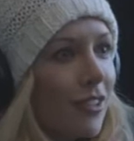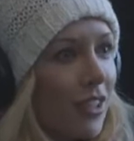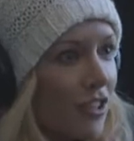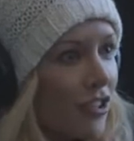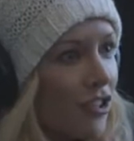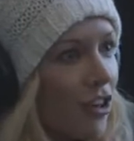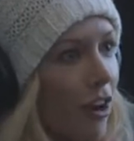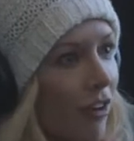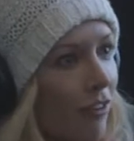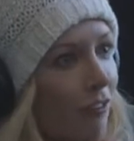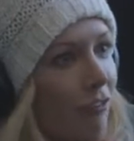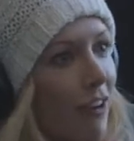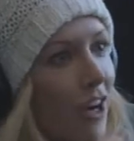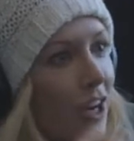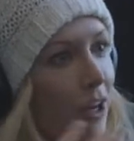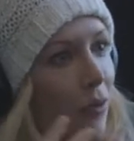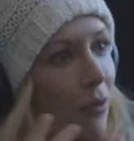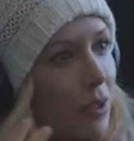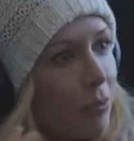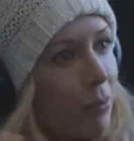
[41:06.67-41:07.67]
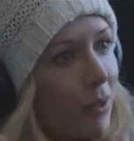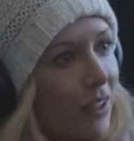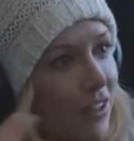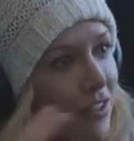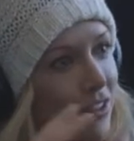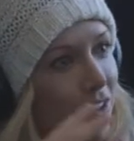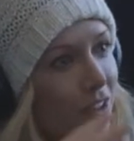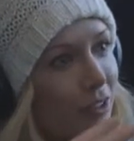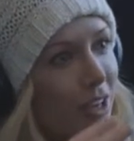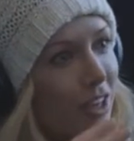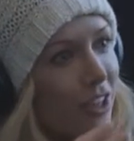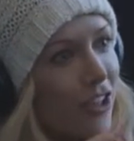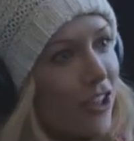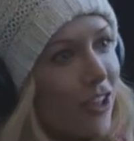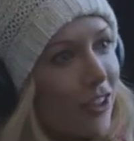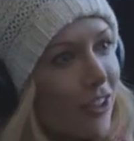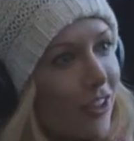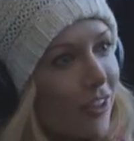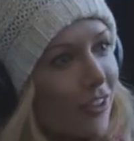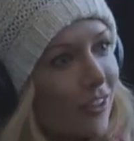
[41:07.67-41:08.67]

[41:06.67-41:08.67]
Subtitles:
That's dog fighting when the planes go at each other.